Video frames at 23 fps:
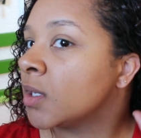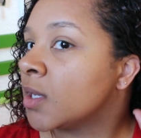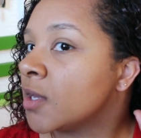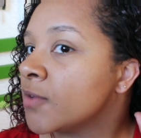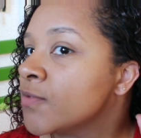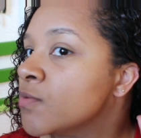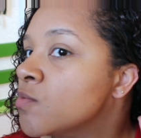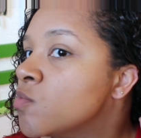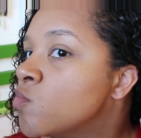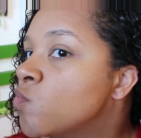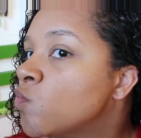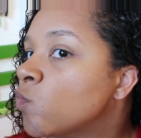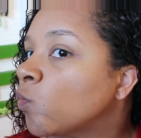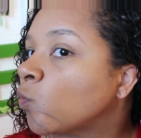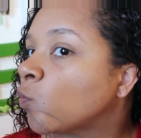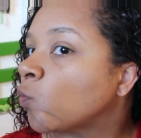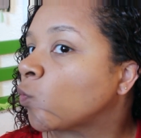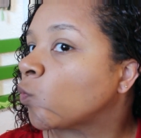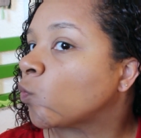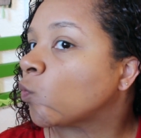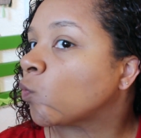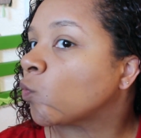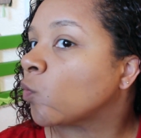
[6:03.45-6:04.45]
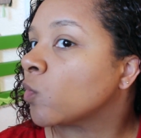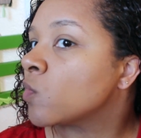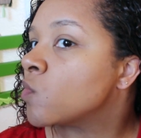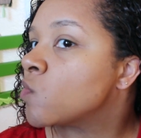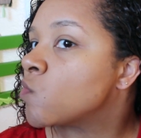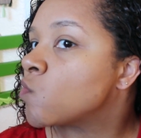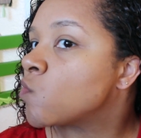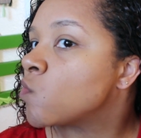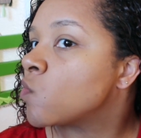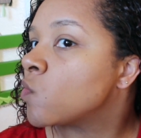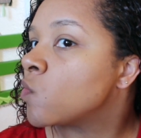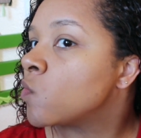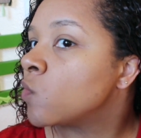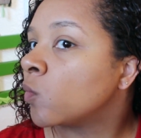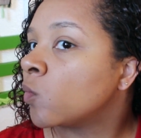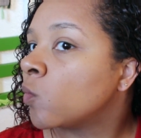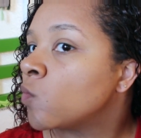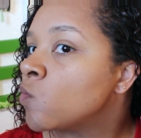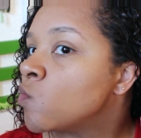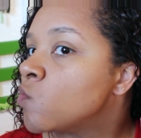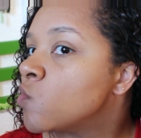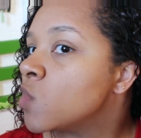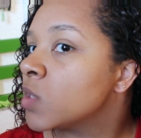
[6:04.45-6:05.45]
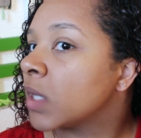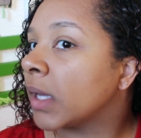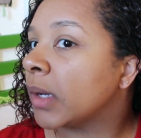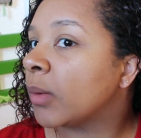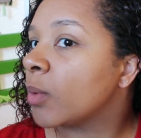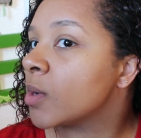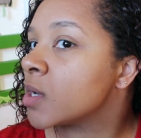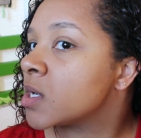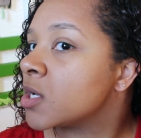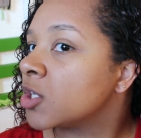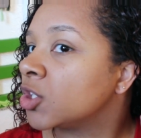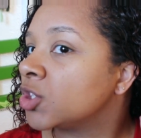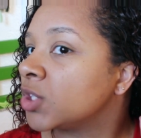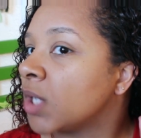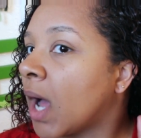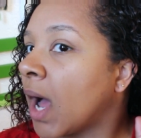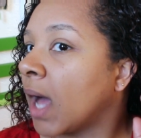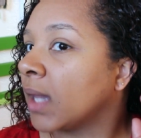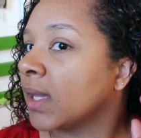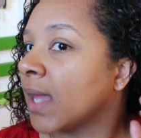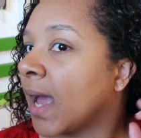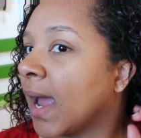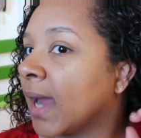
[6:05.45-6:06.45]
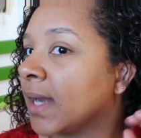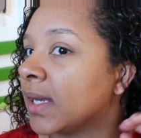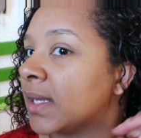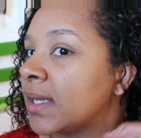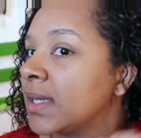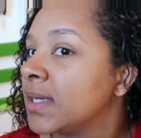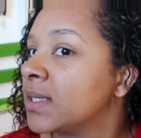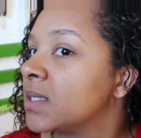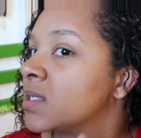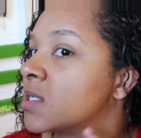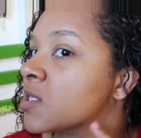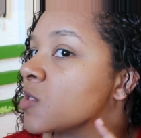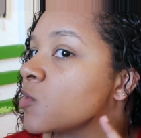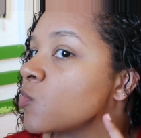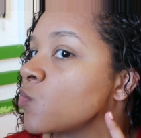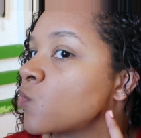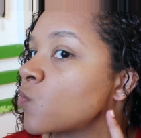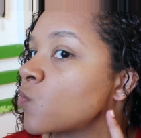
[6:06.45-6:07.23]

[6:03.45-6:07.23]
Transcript: If you look at where your jawline is,